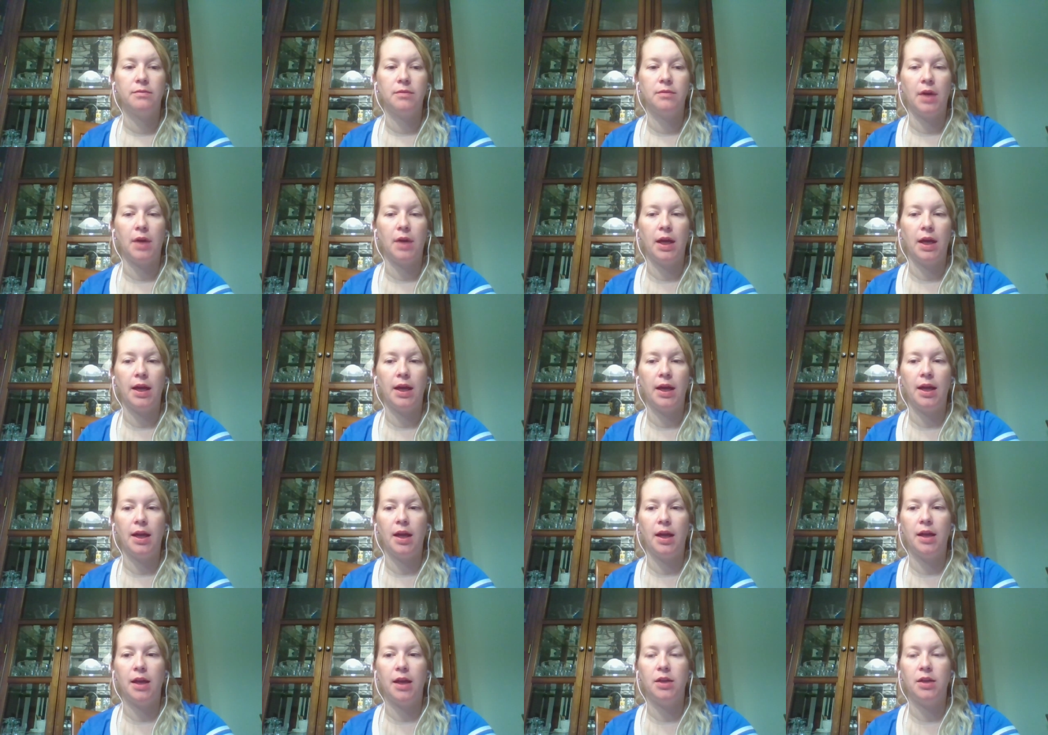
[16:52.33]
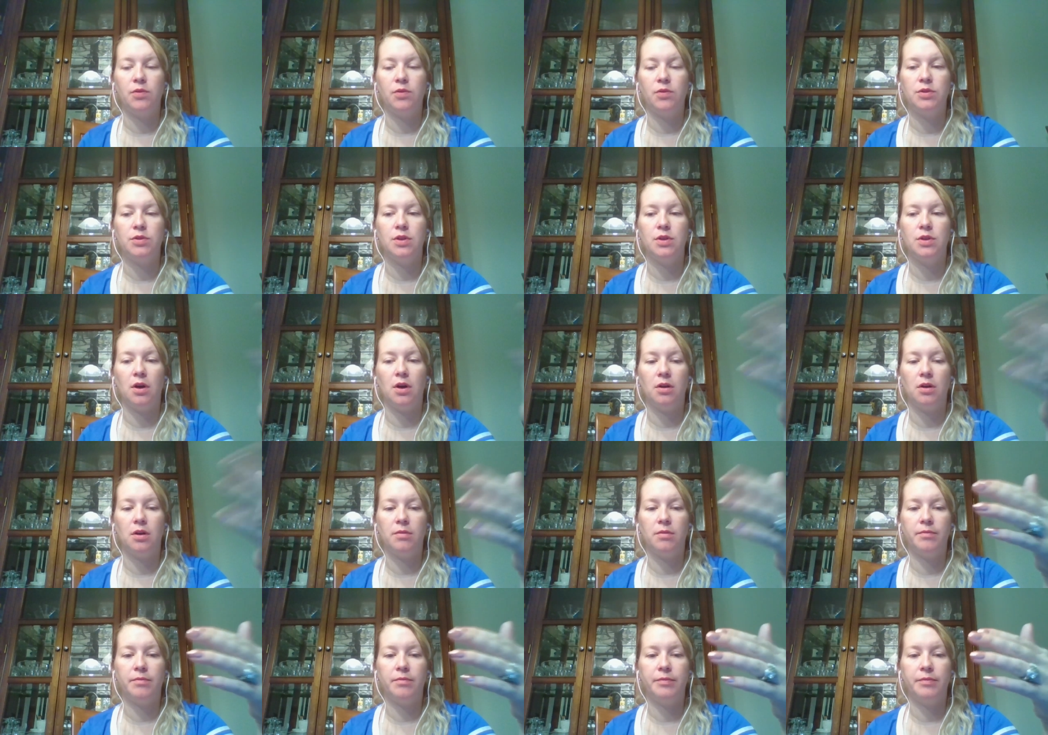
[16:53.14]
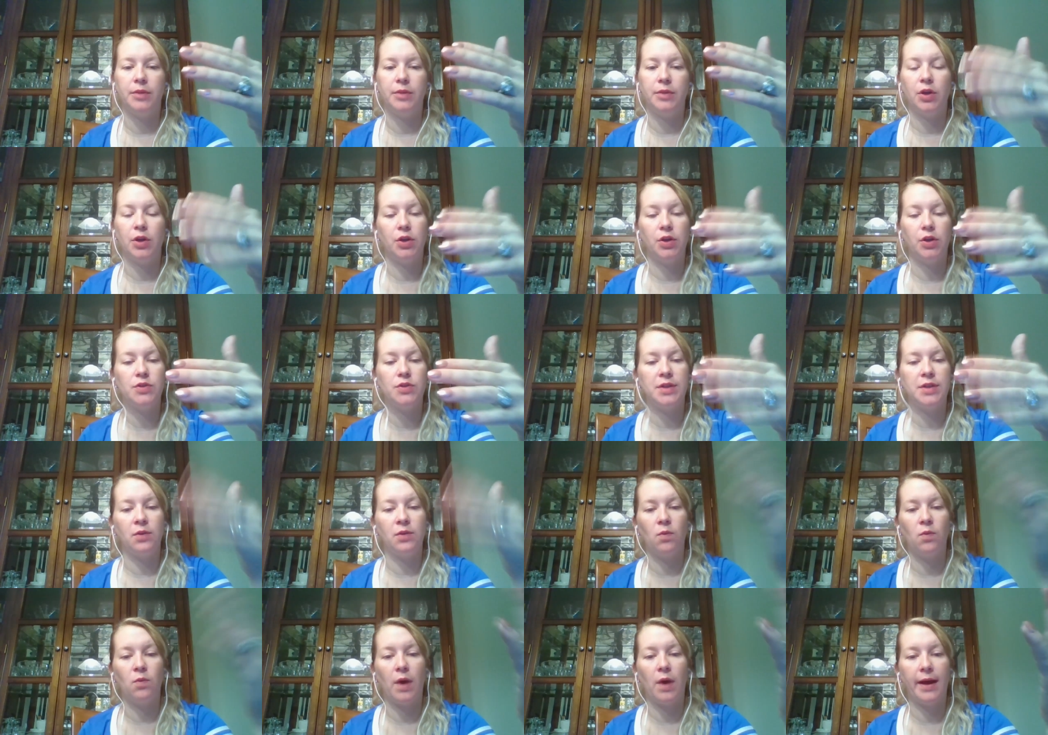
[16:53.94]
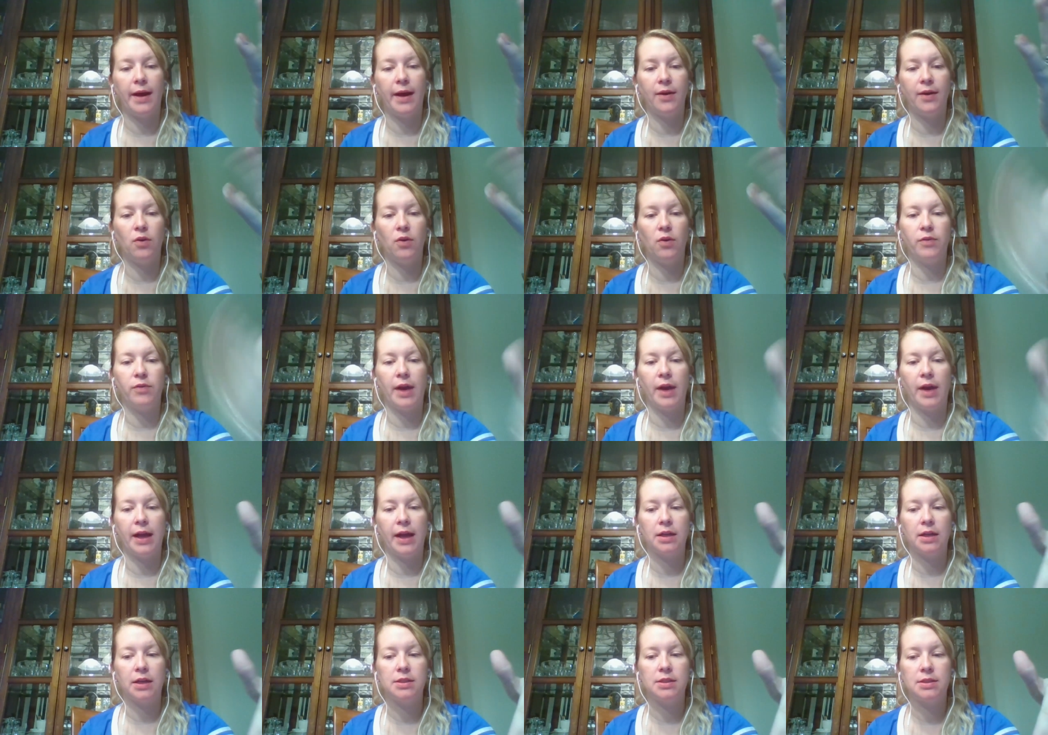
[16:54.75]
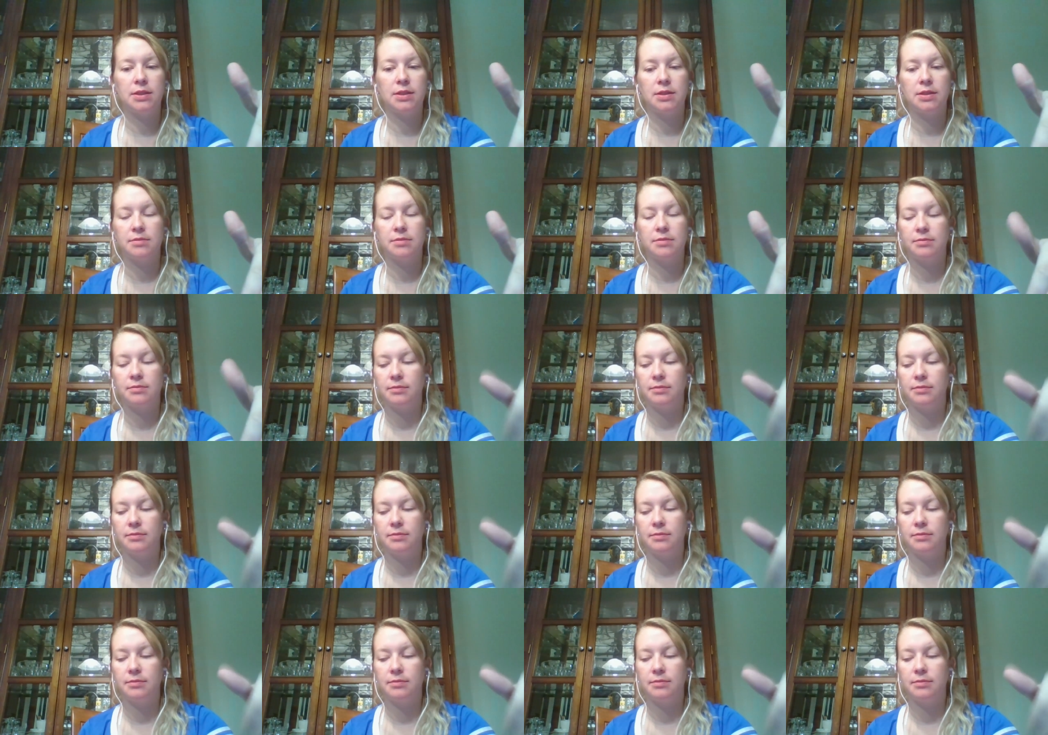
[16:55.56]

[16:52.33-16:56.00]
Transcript: Okay, and you would you're using y over x.